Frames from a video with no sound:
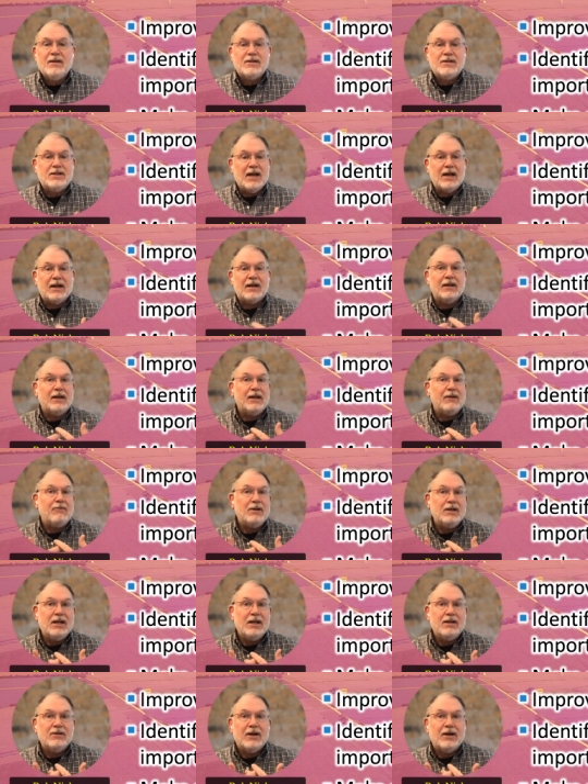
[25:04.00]
Secondly, we
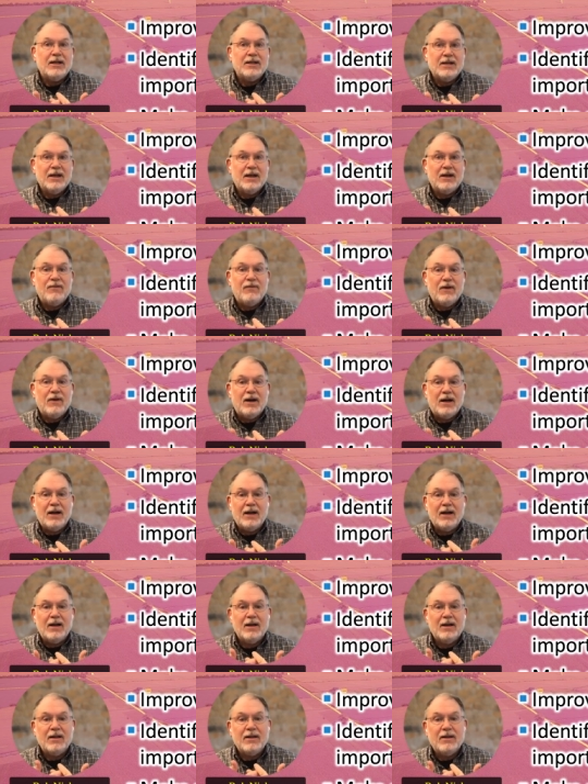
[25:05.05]
need to
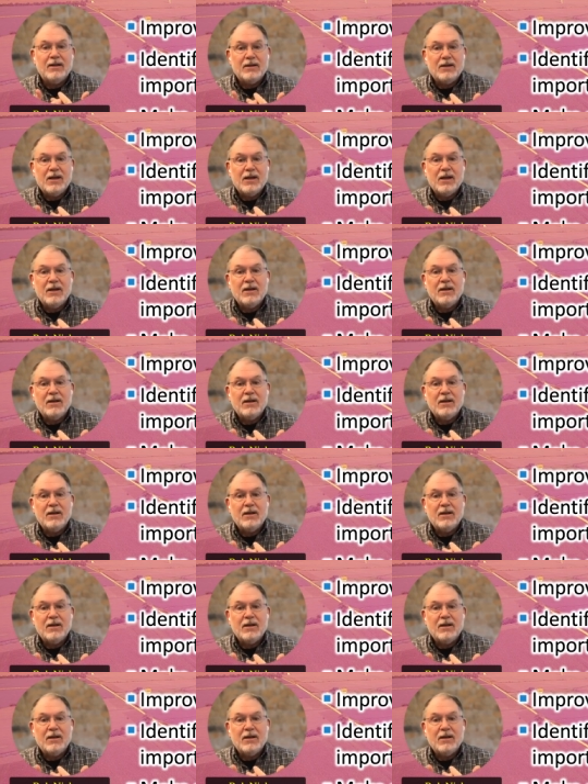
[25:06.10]
identify the